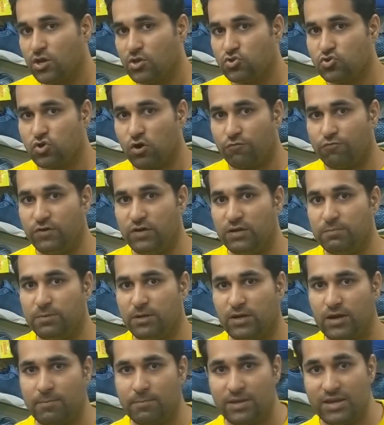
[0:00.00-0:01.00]
your feet
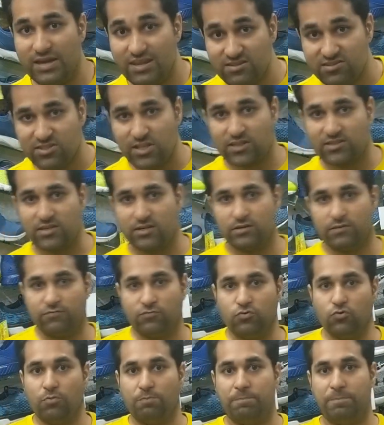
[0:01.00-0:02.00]
become insensitive
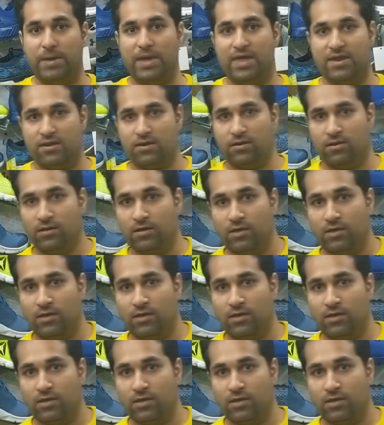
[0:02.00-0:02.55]
to pain.